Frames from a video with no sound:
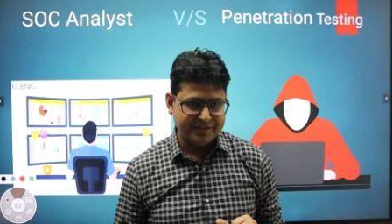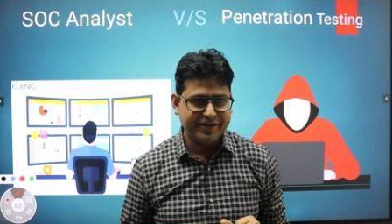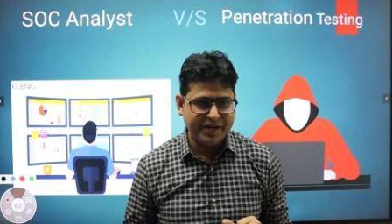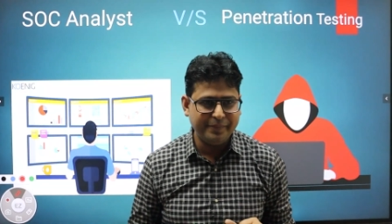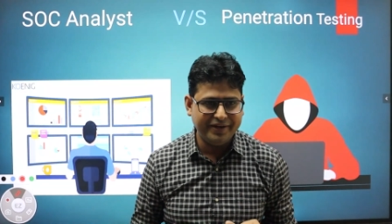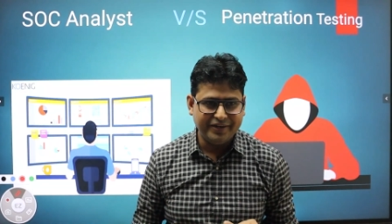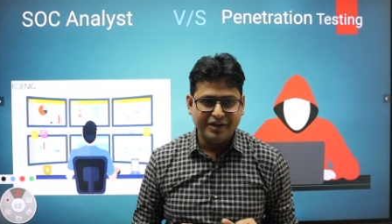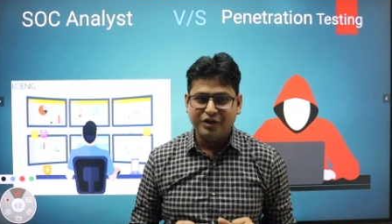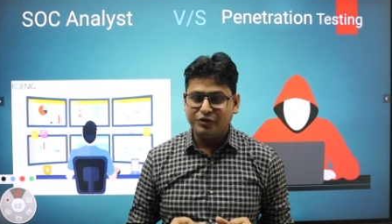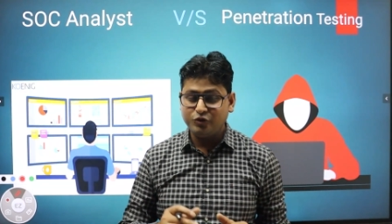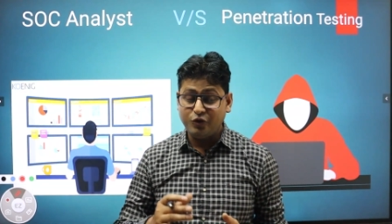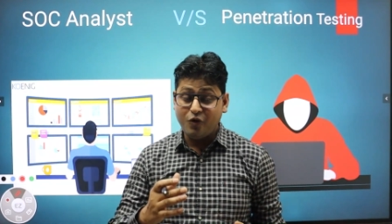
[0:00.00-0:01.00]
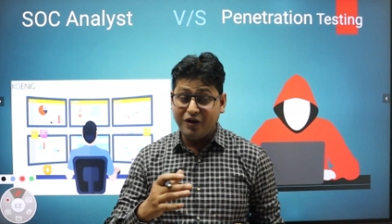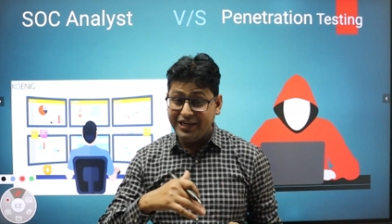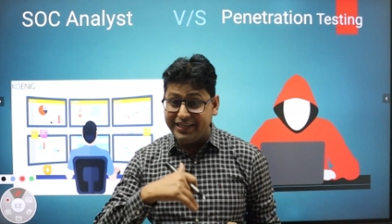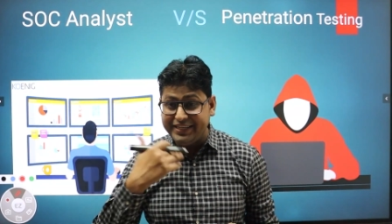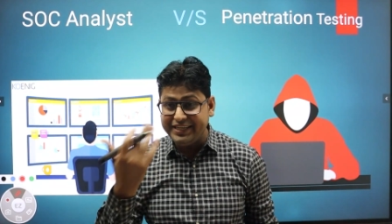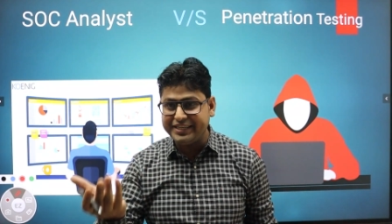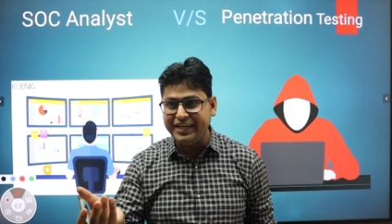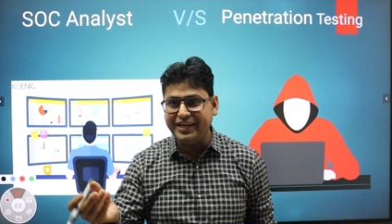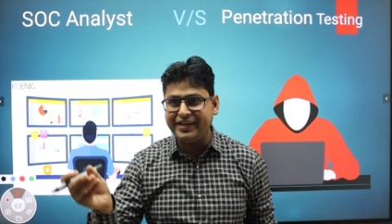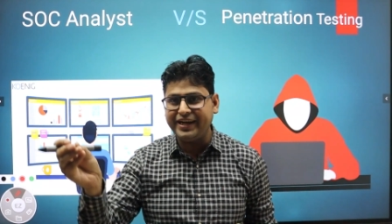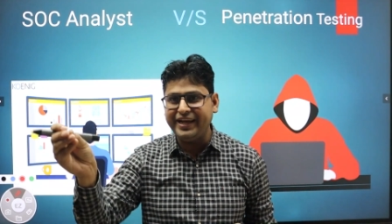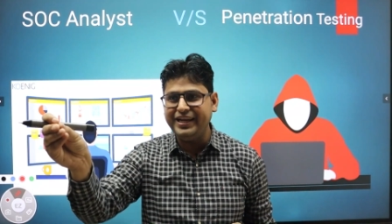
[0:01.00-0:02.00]
Get in mind? So only he
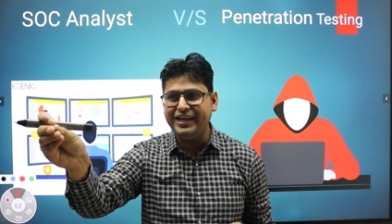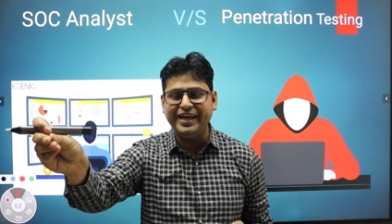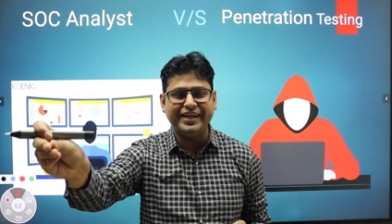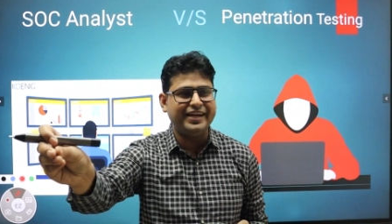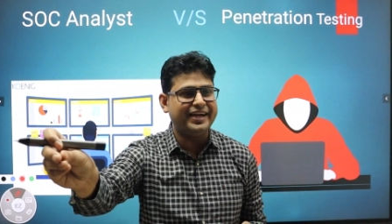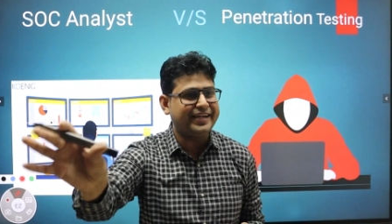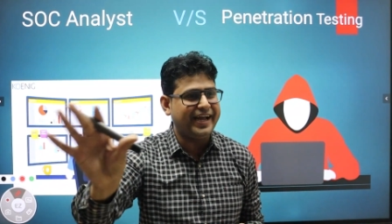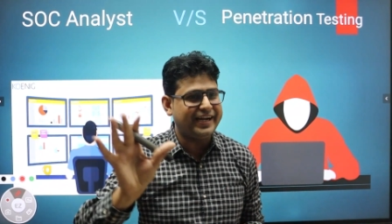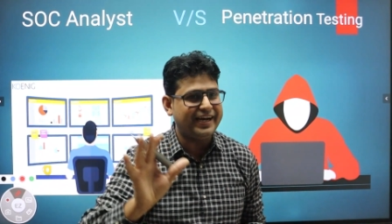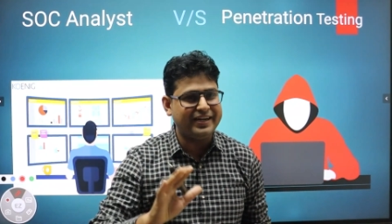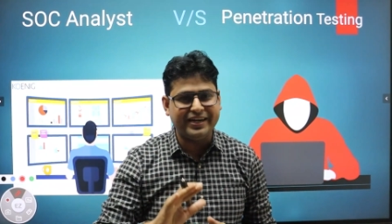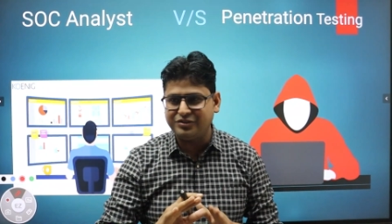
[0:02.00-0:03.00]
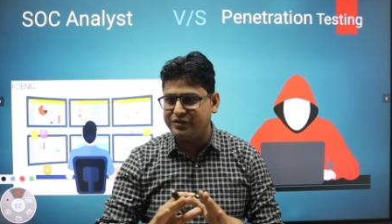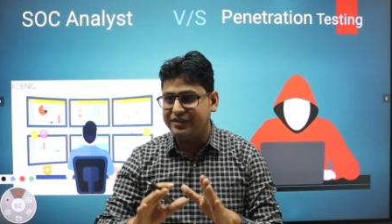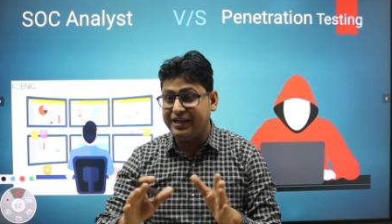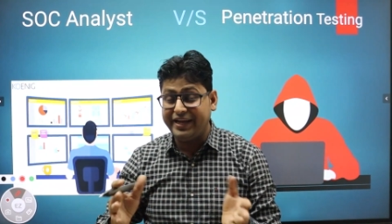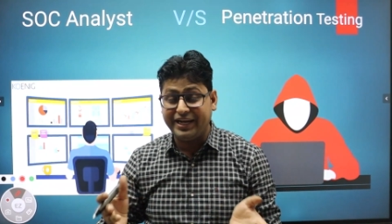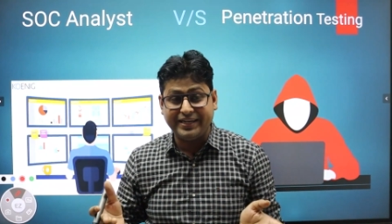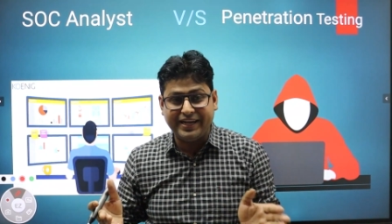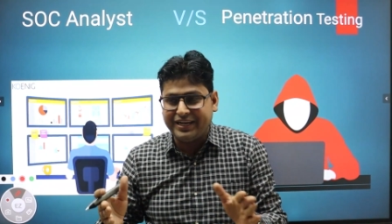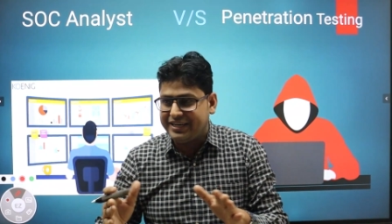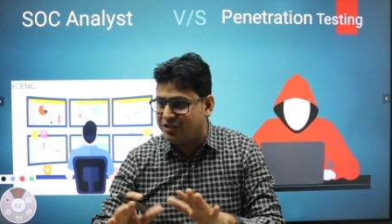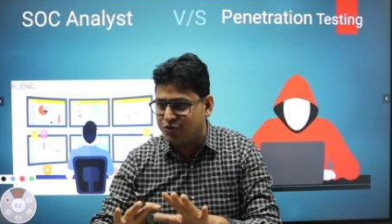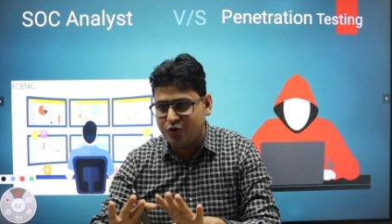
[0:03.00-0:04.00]
can try like an attacker does like
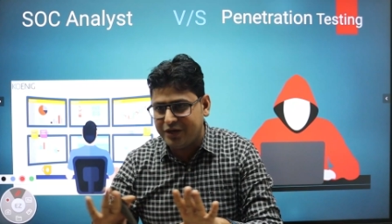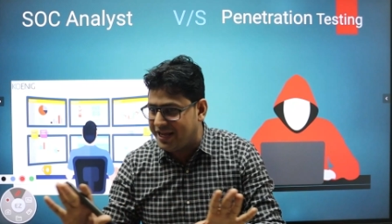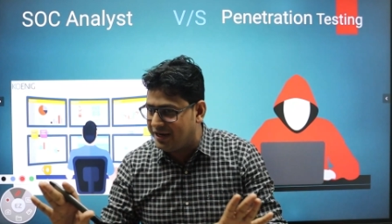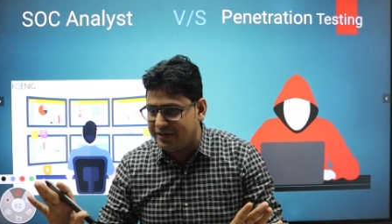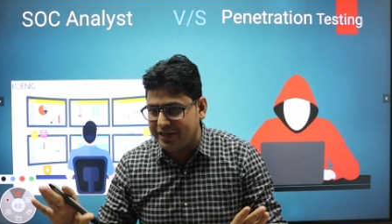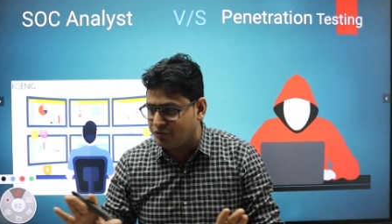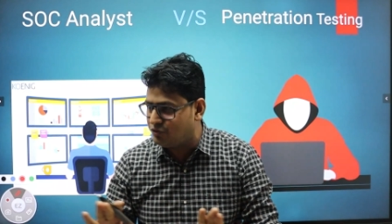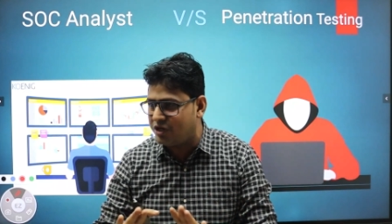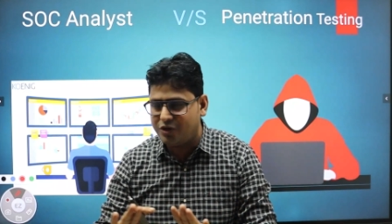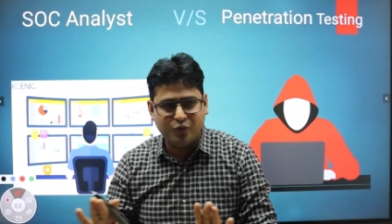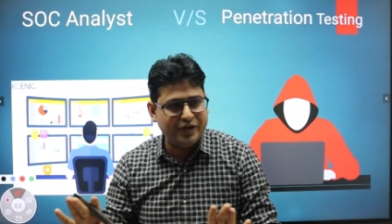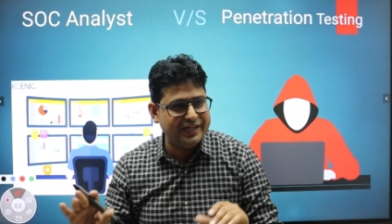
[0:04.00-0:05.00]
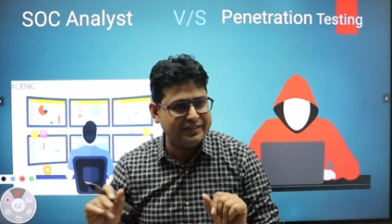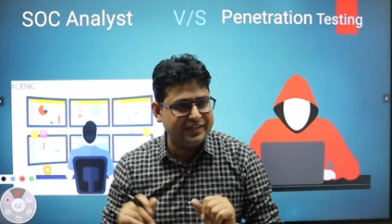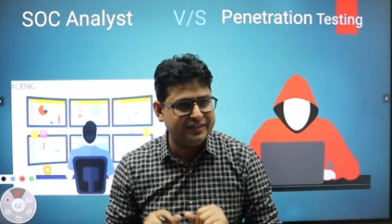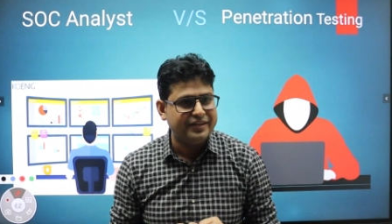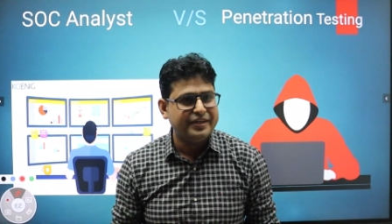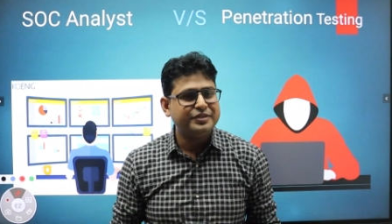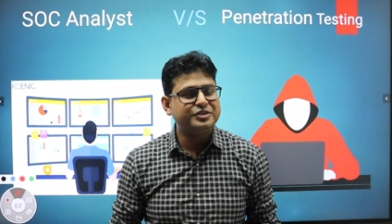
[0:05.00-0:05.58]
attacker does not does not know anything.